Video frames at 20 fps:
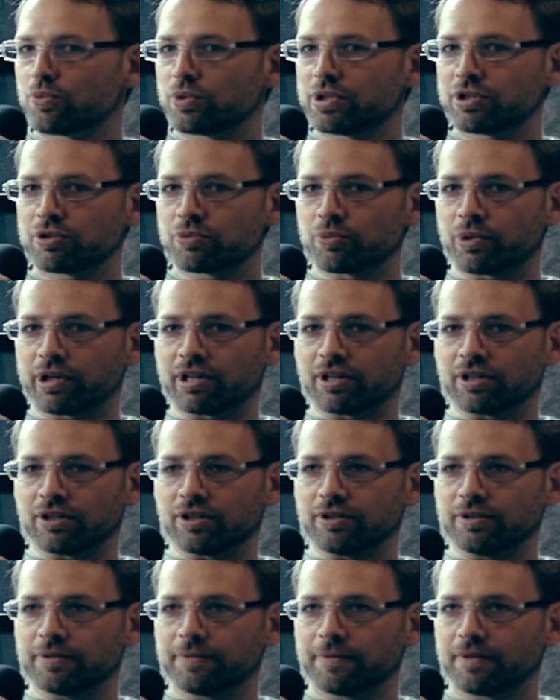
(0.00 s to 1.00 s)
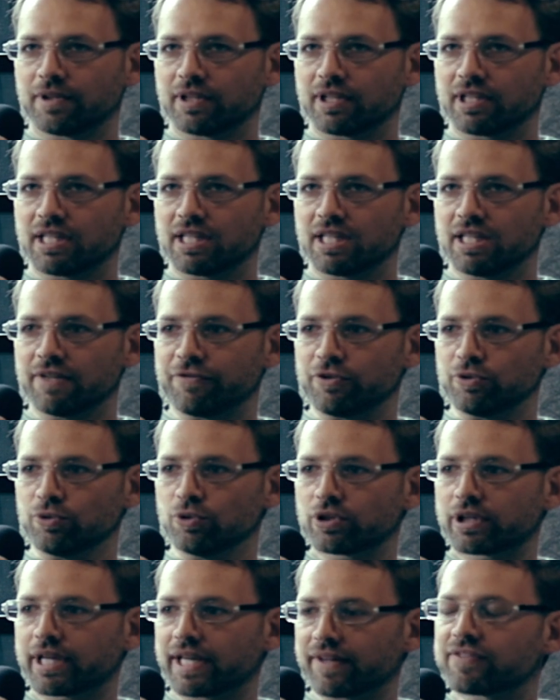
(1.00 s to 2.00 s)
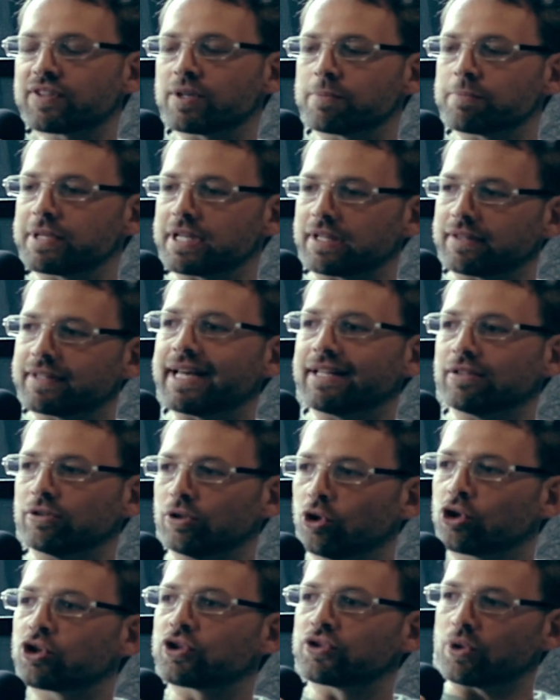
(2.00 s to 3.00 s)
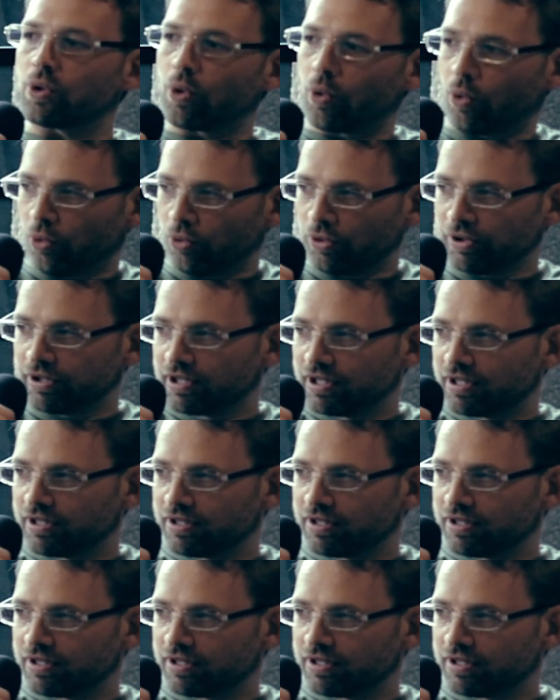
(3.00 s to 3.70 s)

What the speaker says: weird where if you look at something that looks old.